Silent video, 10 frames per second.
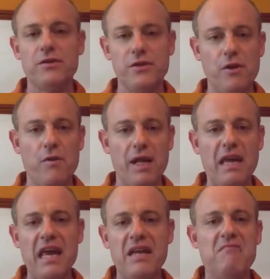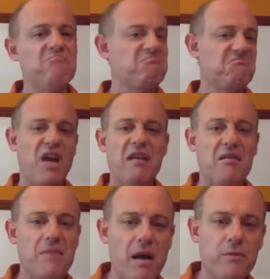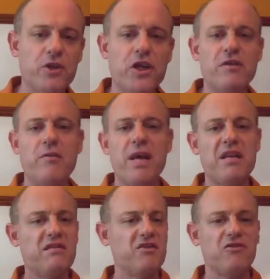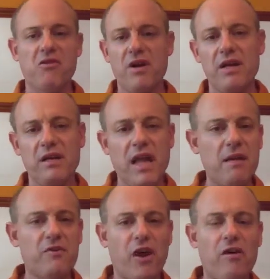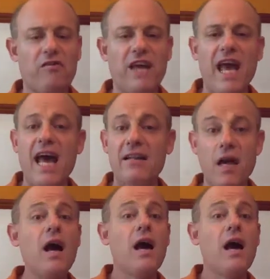So again, random number generator, drawing names out of a hat.